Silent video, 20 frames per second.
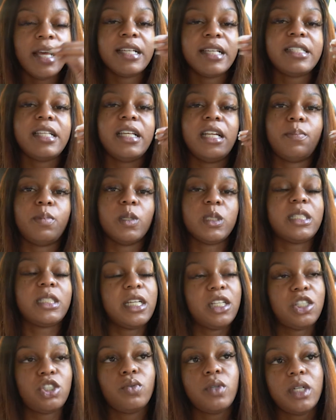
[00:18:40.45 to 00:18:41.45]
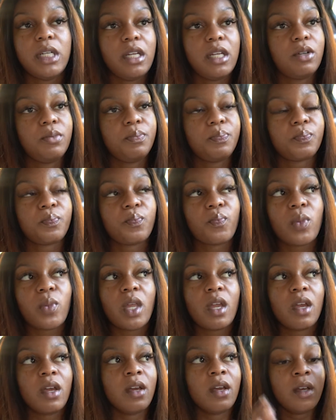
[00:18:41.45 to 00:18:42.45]
see the potential in
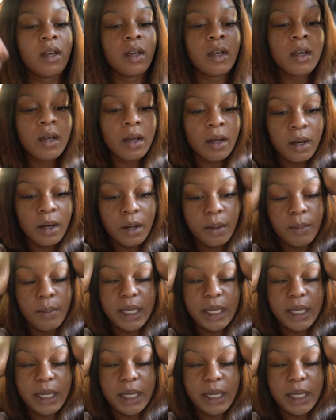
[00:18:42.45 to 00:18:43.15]
you.